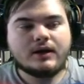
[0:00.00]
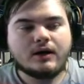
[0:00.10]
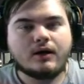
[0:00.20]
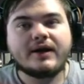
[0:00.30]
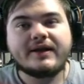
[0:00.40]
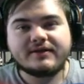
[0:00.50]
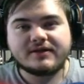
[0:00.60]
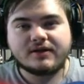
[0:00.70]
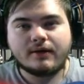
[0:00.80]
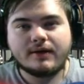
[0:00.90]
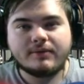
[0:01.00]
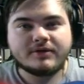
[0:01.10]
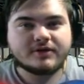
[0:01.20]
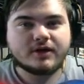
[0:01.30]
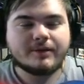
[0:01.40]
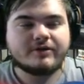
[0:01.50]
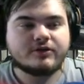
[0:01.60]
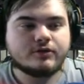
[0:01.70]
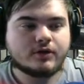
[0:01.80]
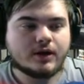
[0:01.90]
high ends of Kyber, so Kyber
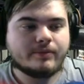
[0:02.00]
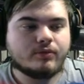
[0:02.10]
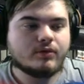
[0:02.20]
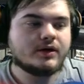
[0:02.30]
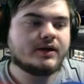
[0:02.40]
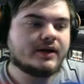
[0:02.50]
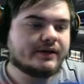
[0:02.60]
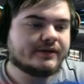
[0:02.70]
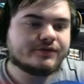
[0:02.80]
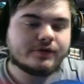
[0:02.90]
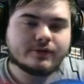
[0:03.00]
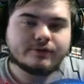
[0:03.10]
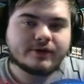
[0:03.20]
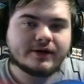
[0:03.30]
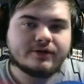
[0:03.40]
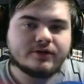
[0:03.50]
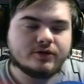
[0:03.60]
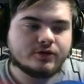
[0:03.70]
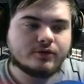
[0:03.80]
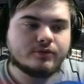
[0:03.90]
2 and Kyber 1, and, and it's very rare that
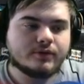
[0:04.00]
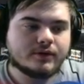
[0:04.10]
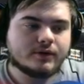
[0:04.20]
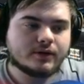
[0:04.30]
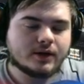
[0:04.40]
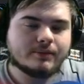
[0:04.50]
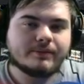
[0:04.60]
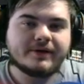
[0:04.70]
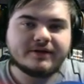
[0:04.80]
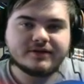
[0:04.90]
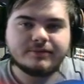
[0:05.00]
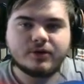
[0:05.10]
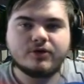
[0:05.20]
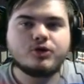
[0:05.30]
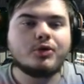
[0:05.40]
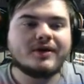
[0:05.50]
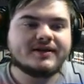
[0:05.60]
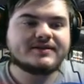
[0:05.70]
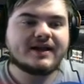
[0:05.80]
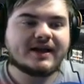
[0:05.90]
you don't come up against an opponent who at
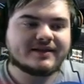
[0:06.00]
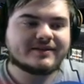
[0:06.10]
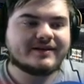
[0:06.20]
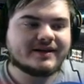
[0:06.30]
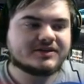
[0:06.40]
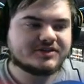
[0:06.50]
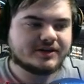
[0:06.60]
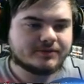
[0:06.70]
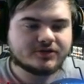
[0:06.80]
least has a Dash team.